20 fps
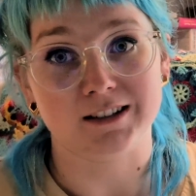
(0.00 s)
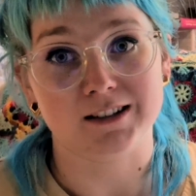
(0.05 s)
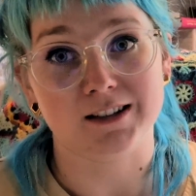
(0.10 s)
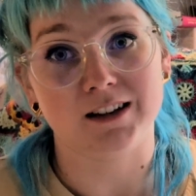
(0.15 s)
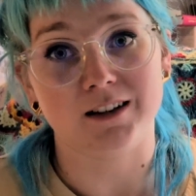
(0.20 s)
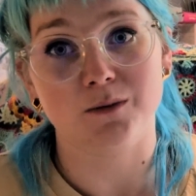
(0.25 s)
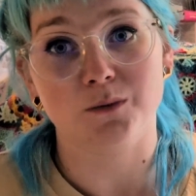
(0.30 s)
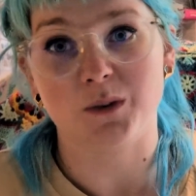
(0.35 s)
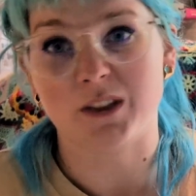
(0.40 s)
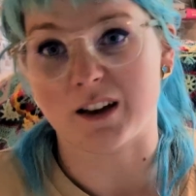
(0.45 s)

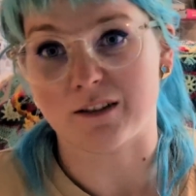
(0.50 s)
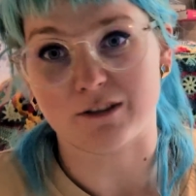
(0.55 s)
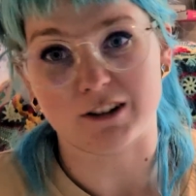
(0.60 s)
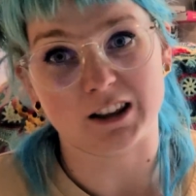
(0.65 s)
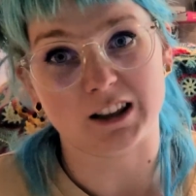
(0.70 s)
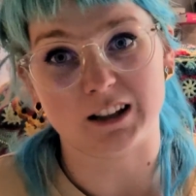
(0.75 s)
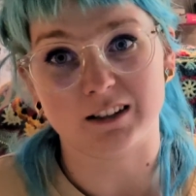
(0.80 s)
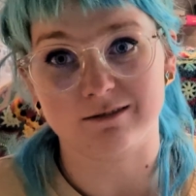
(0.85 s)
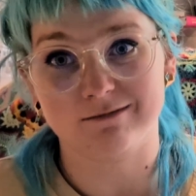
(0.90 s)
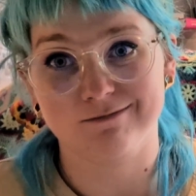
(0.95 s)
it with
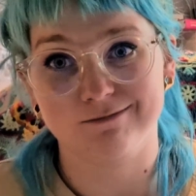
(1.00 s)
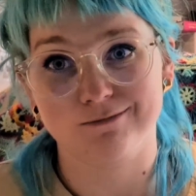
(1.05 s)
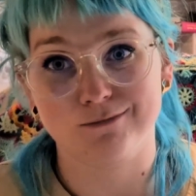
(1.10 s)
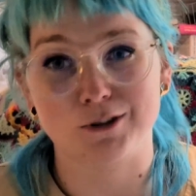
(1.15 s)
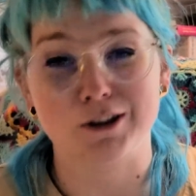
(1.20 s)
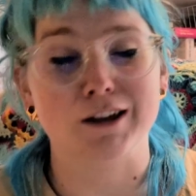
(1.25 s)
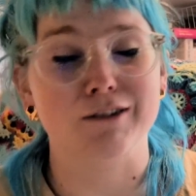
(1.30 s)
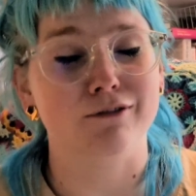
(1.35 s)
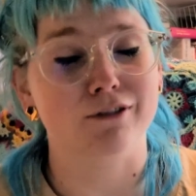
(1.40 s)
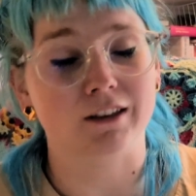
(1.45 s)
everything.
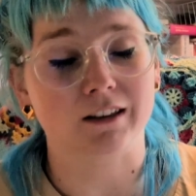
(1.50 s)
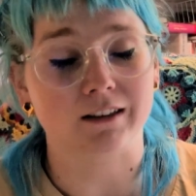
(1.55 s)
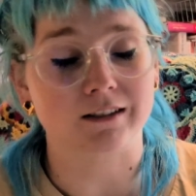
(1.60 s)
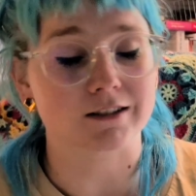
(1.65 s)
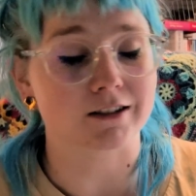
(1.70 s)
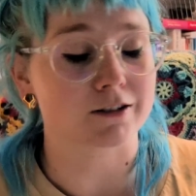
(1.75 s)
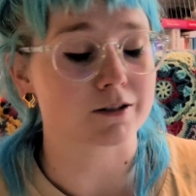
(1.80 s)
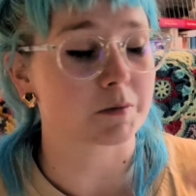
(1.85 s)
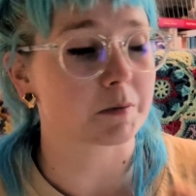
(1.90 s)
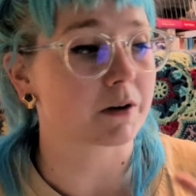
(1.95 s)
With everything
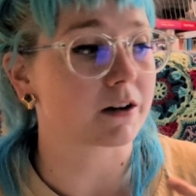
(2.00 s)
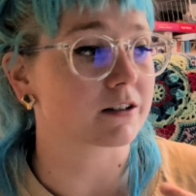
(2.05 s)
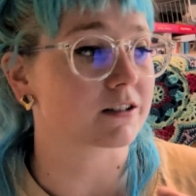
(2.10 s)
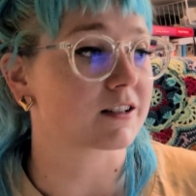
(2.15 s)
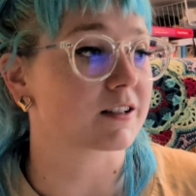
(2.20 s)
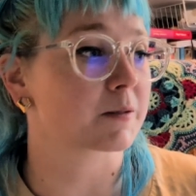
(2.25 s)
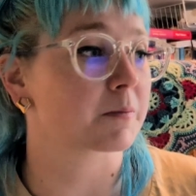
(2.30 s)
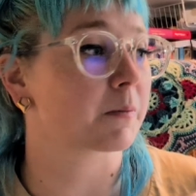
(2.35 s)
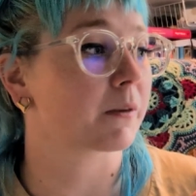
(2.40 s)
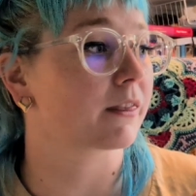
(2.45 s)
there's loads of
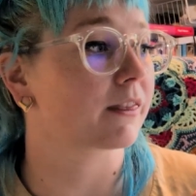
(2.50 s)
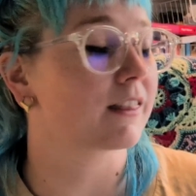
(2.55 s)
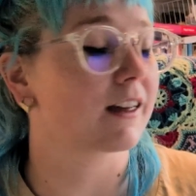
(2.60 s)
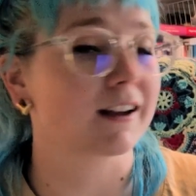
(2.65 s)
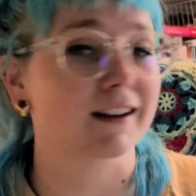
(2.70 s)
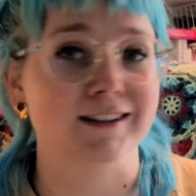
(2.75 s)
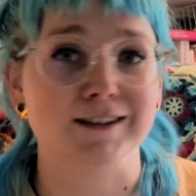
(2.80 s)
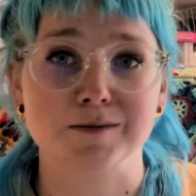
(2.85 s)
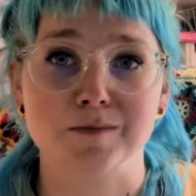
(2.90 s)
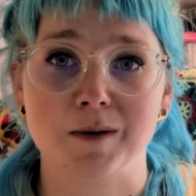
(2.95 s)
practice, but
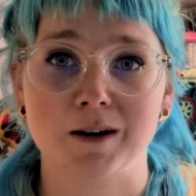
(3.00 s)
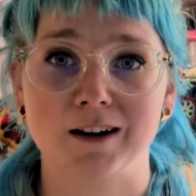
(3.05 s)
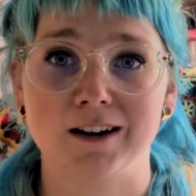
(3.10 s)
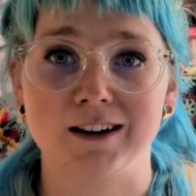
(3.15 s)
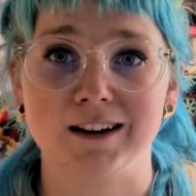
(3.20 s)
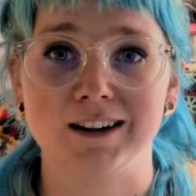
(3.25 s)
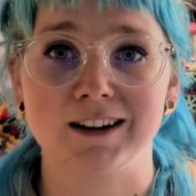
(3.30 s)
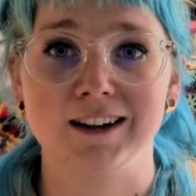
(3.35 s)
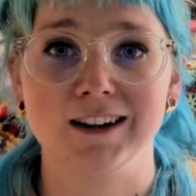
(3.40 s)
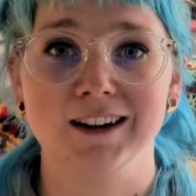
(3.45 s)
that is
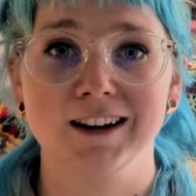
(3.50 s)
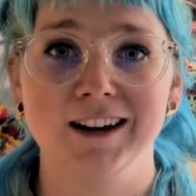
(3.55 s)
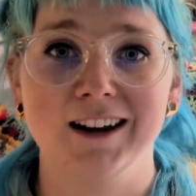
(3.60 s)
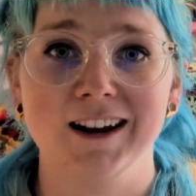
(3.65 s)
my